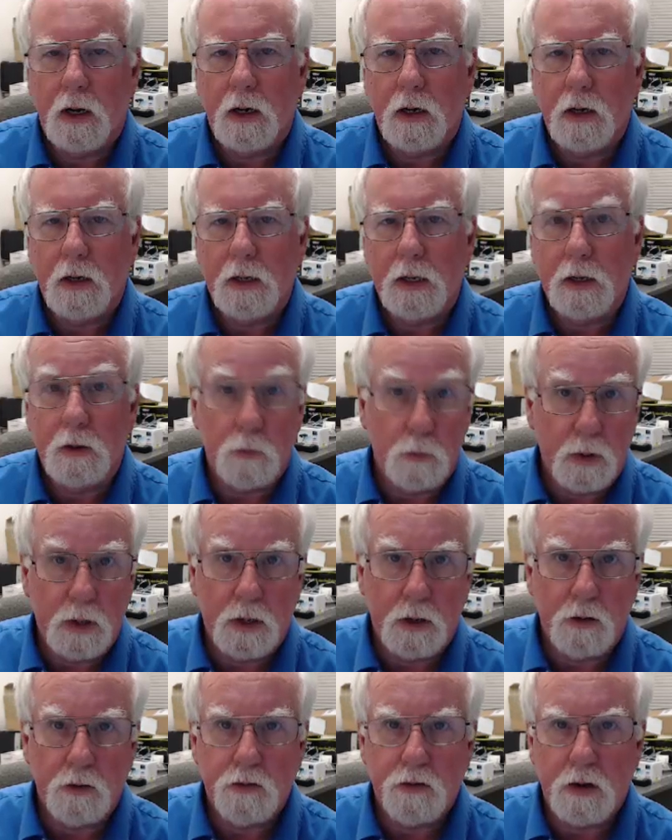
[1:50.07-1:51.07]
in
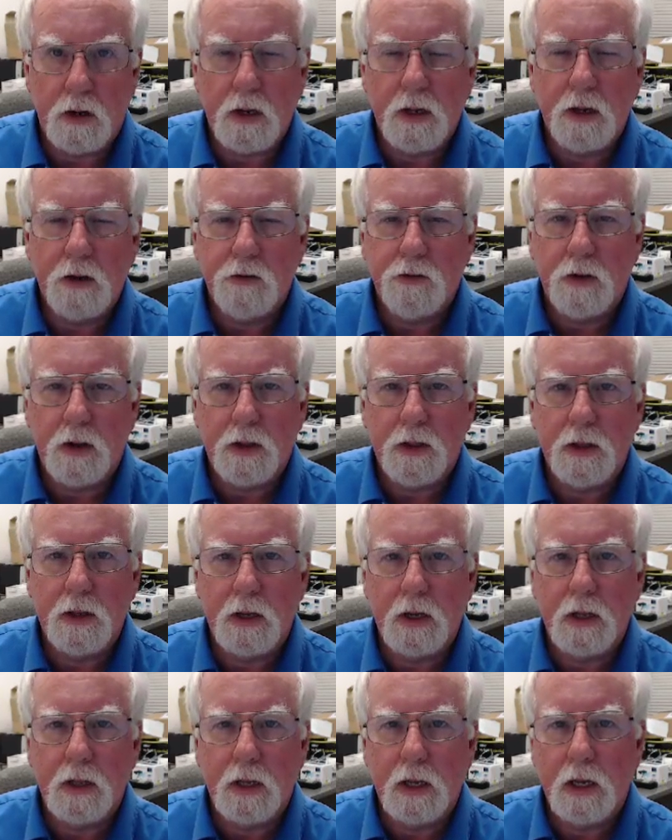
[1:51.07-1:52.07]
Windows at least,
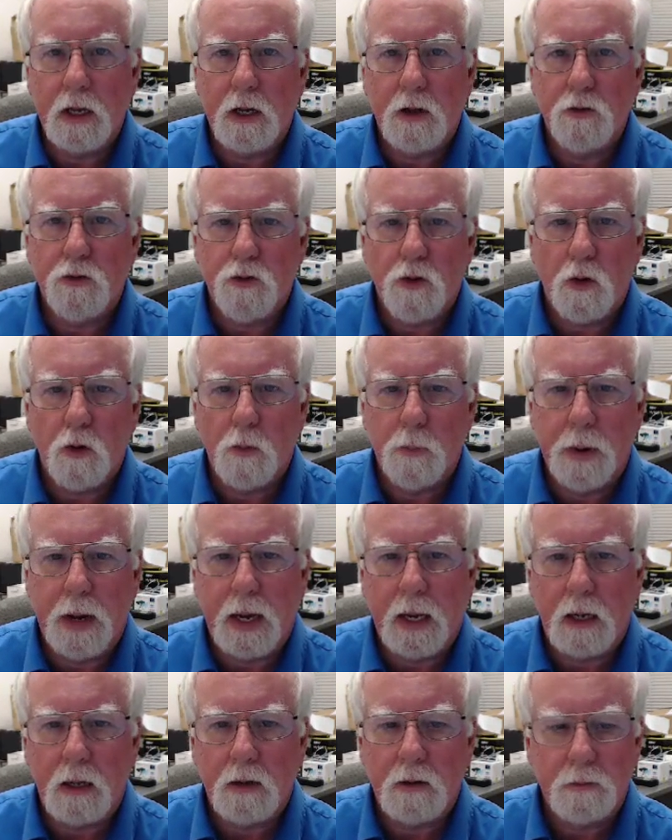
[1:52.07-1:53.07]
in the control
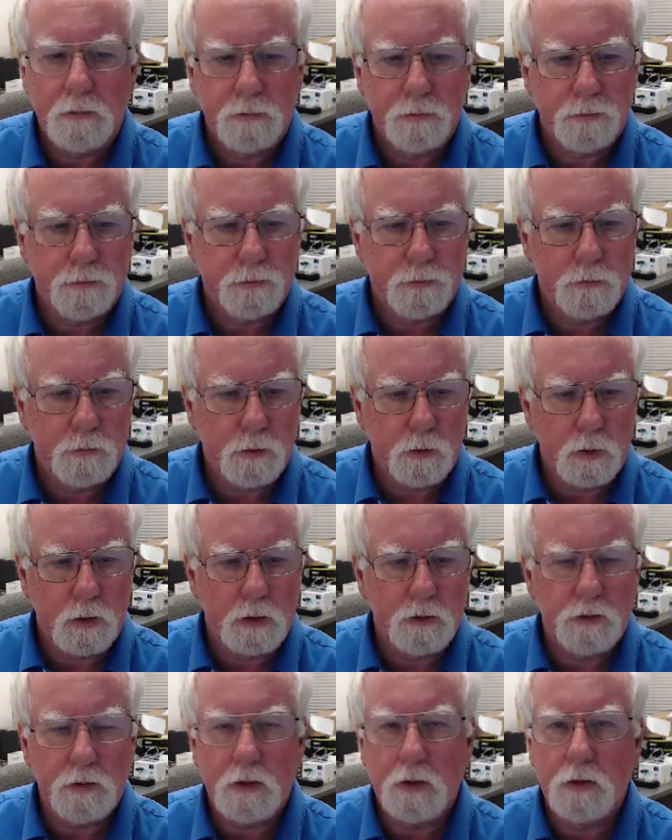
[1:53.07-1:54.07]
panel. For
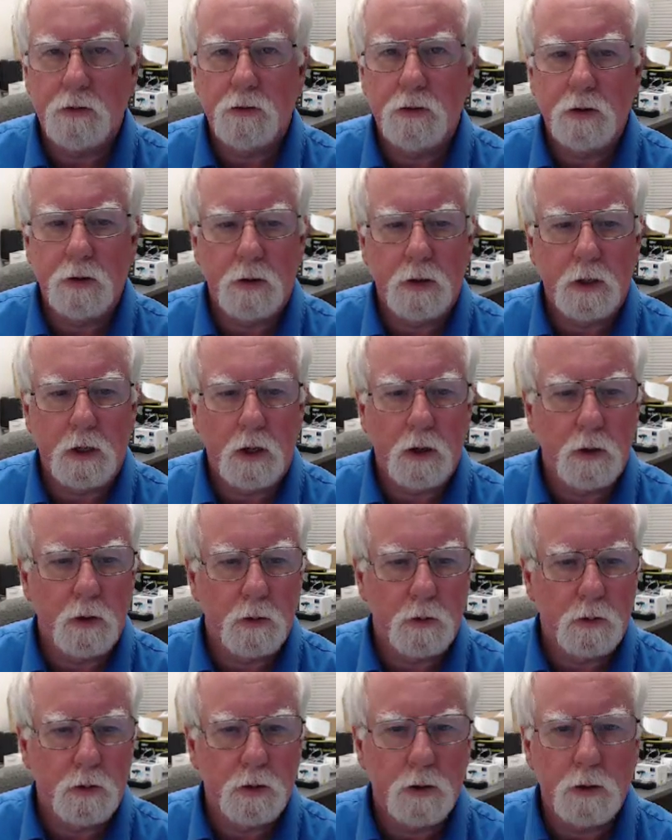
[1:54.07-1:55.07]
instance, you can go
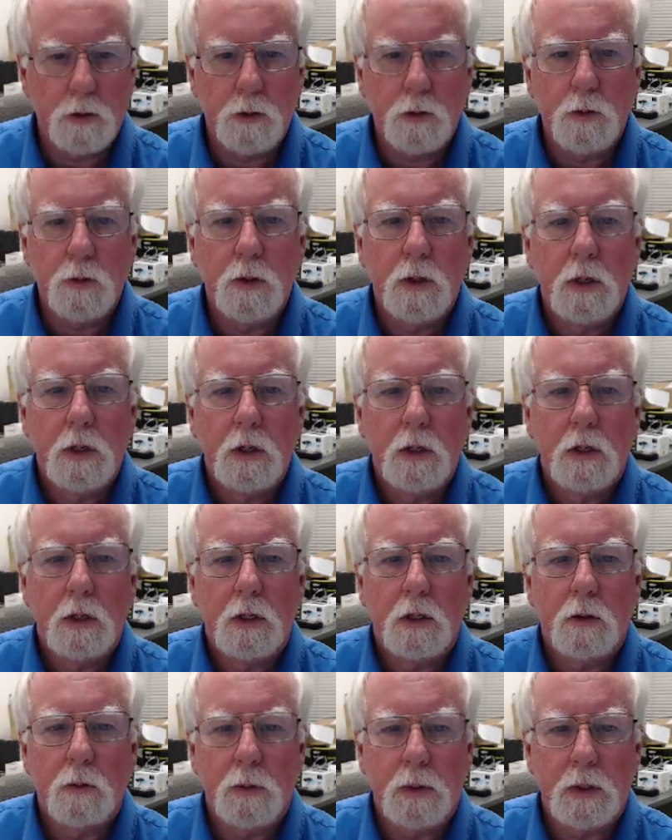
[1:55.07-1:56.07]
to
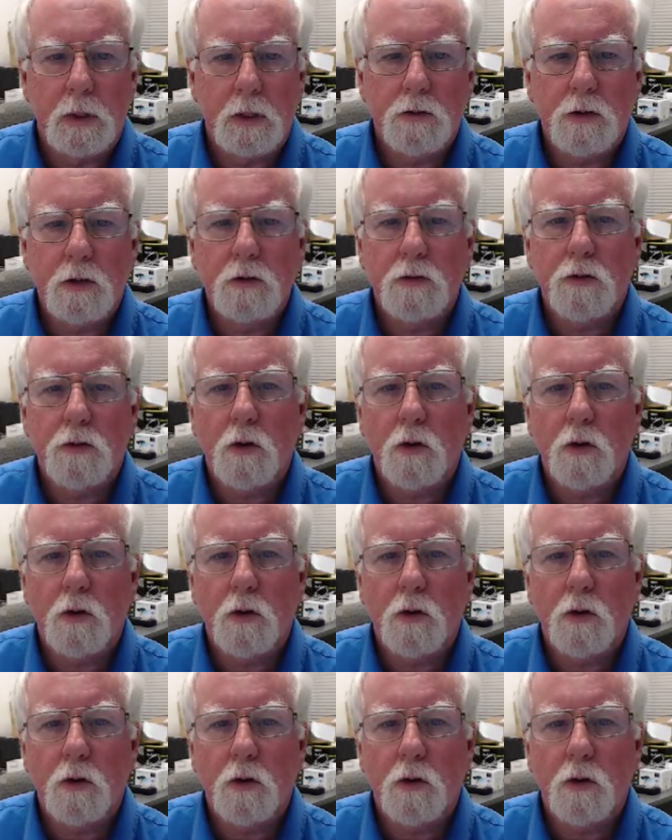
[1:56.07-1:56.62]
Windows Control